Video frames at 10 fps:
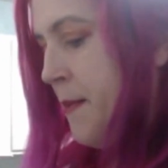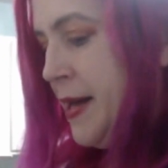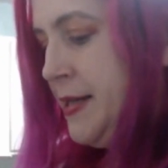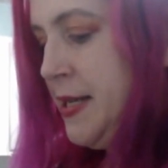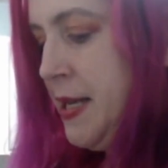
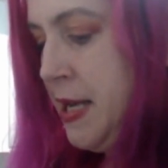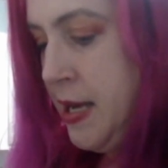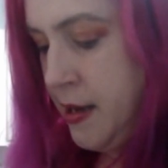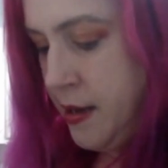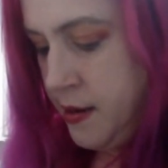my
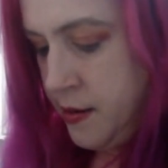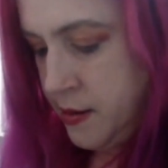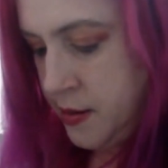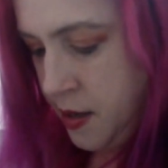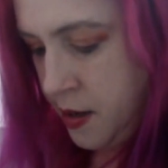tea
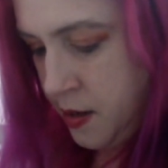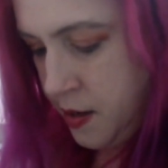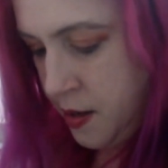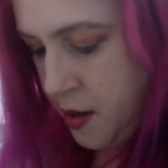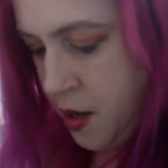is
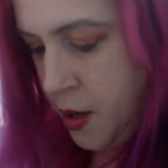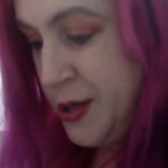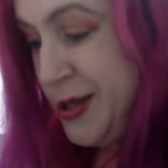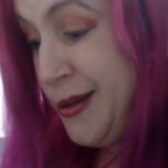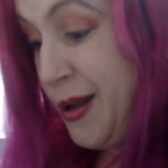
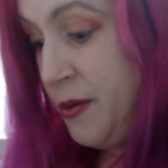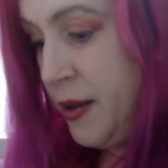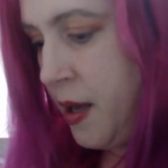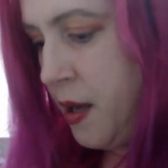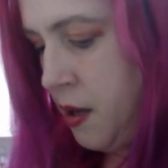
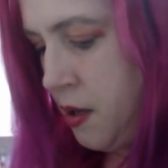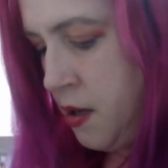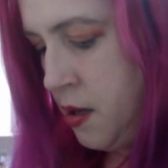slowly.